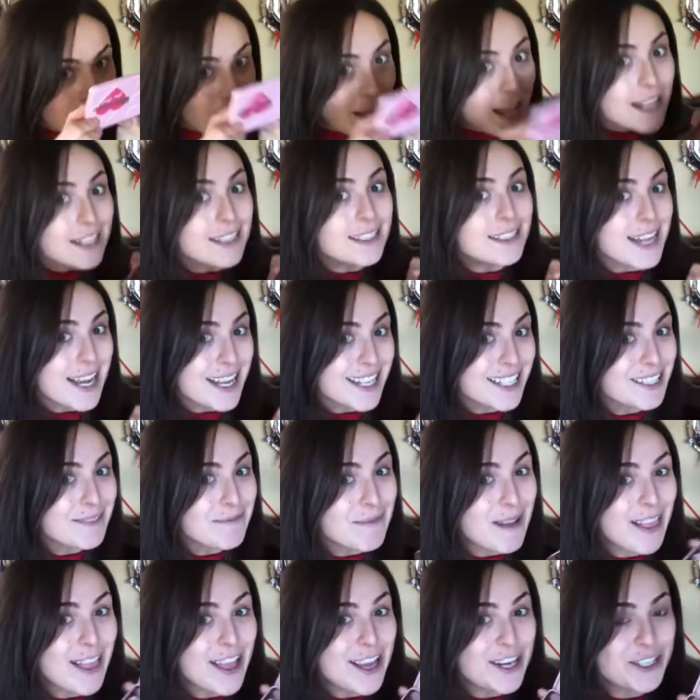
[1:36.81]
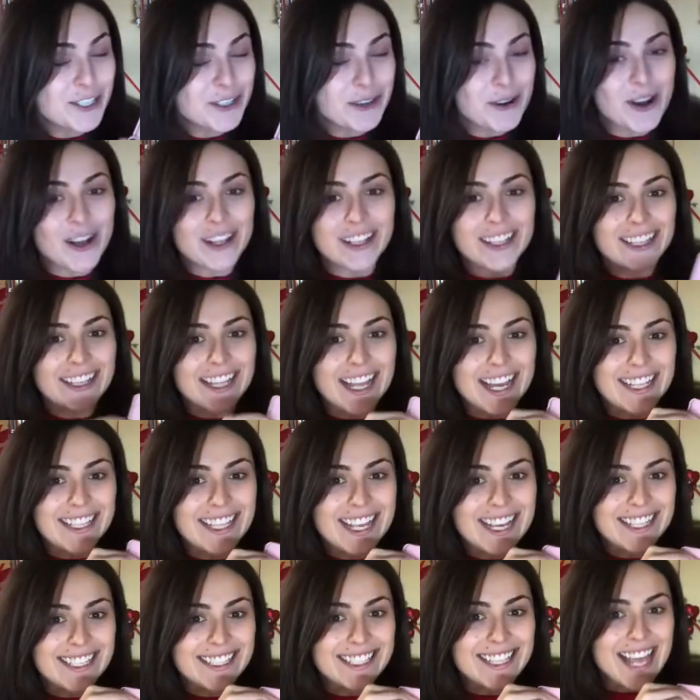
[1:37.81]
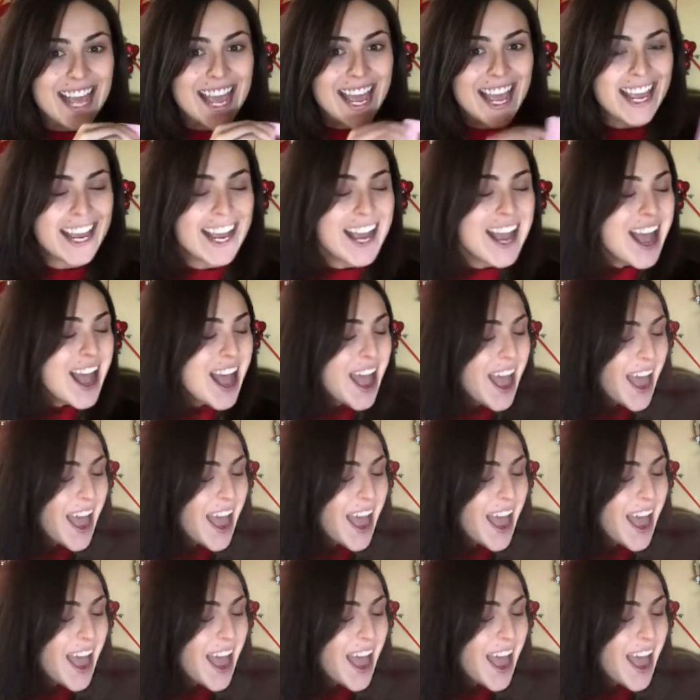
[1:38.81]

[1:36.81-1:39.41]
It does smell like chocolate, like they say.